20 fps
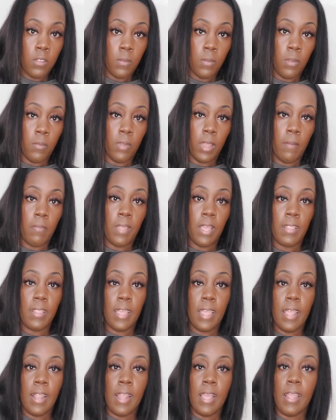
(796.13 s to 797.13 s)
So I'm gonna wrap
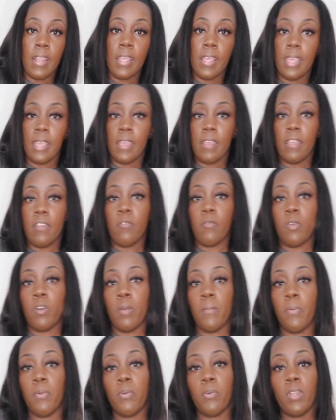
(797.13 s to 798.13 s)
that thing like that, and
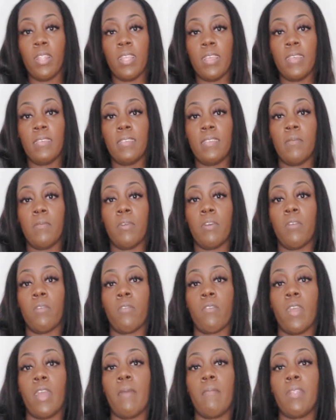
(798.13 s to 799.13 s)
we're gonna pull this, and we're
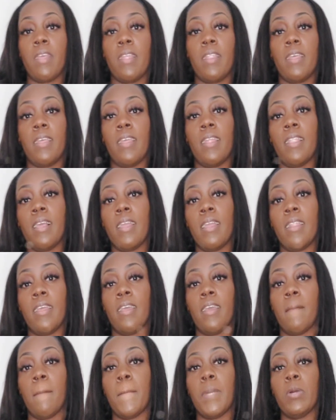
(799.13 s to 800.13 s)
gonna wrap that thing like
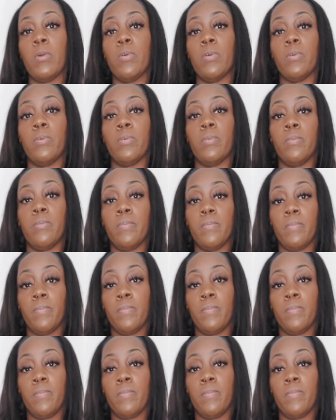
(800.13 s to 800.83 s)
that. Boom.